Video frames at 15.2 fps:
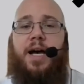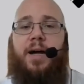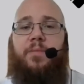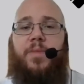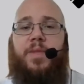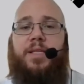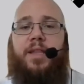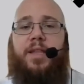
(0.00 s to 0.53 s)

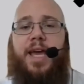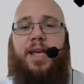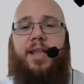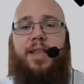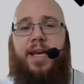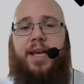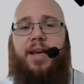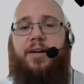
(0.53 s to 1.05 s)
So they
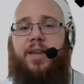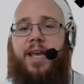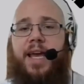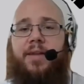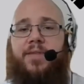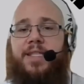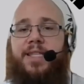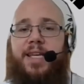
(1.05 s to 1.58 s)
kind of gave
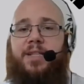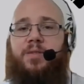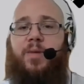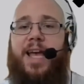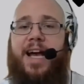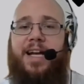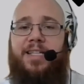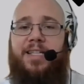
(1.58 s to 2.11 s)
us things we
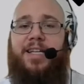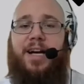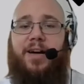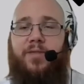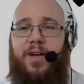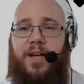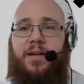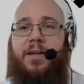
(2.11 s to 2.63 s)
had to
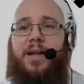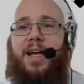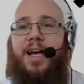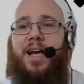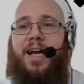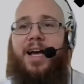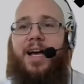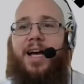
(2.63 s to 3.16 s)
cover,
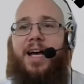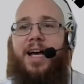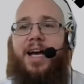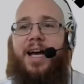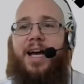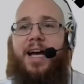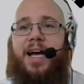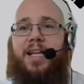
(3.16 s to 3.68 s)

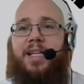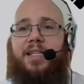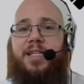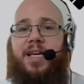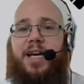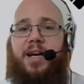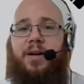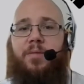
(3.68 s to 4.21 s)
and
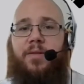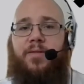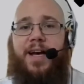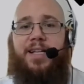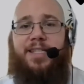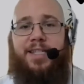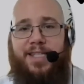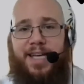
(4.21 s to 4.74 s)
we've had to
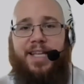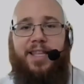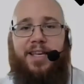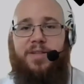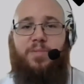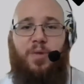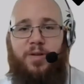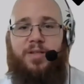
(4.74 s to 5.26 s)
tick those
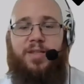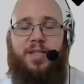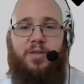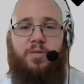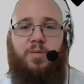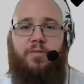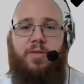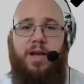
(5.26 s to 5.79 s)
boxes as we
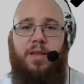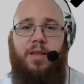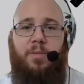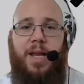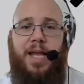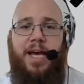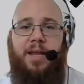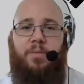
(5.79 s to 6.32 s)
wrote the
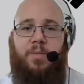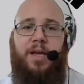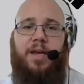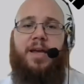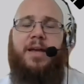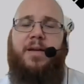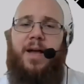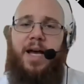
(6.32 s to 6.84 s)
plan, but
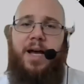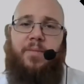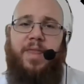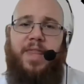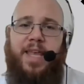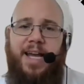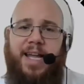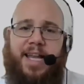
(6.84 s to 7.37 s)
that in
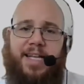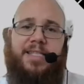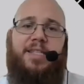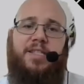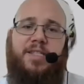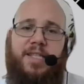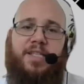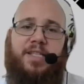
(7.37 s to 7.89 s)
essence
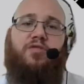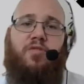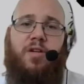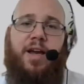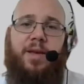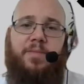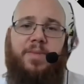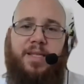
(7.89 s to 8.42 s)

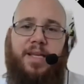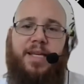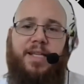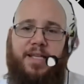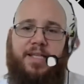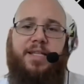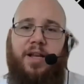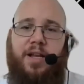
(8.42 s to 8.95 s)
describes these
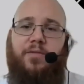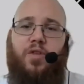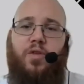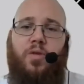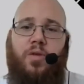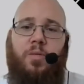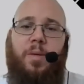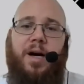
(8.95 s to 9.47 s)
kind of core
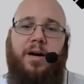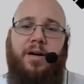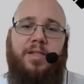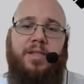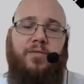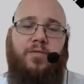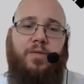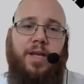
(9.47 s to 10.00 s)
parts of
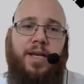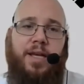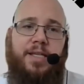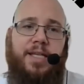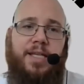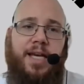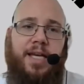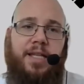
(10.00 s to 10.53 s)
what it
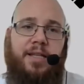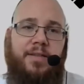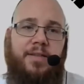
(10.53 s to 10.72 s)
contains.